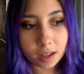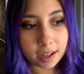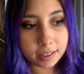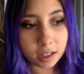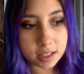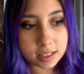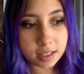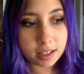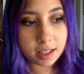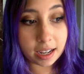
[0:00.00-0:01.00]

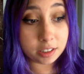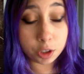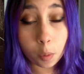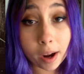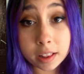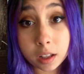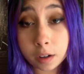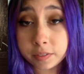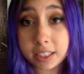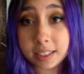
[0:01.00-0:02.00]
I know I
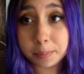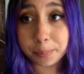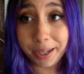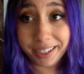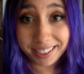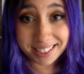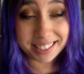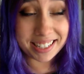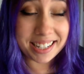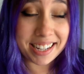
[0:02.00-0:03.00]
loved it,
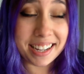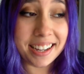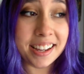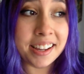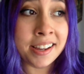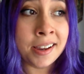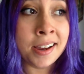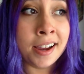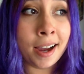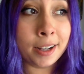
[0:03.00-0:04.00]
but
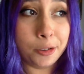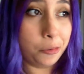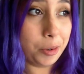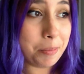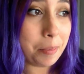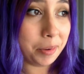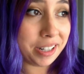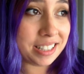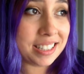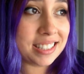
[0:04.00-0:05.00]
I don't remember
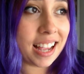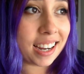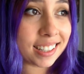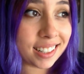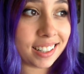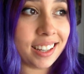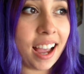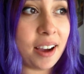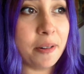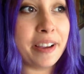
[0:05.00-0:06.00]
exactly
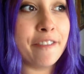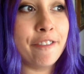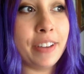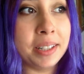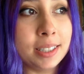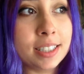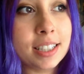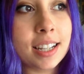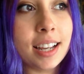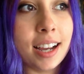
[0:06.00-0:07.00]
how I
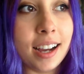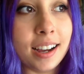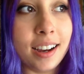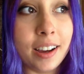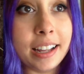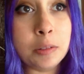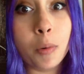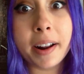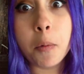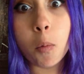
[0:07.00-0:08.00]
felt and
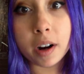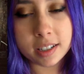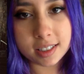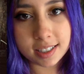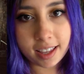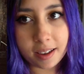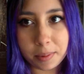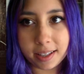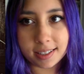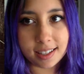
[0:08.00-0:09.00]
what I wanted to say,
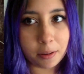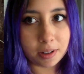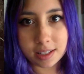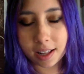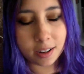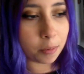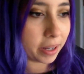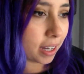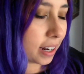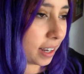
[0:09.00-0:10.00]
because I was like, oh
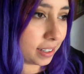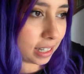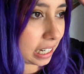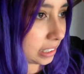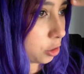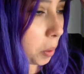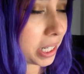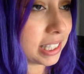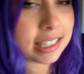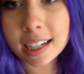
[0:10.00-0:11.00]
my god, I know
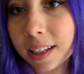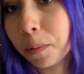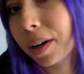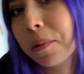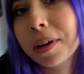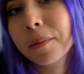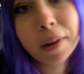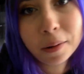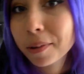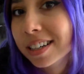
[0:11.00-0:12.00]
exactly what
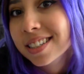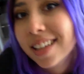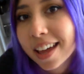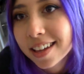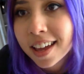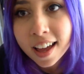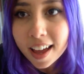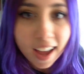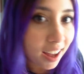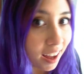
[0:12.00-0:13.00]
I want to say
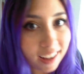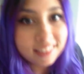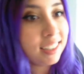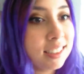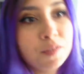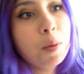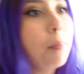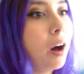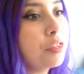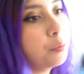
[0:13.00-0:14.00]
at the end of the
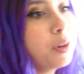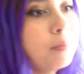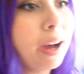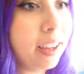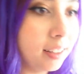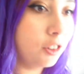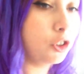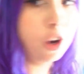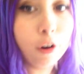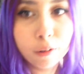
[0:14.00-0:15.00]
month with my, you
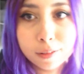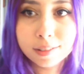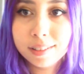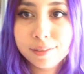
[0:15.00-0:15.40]
know,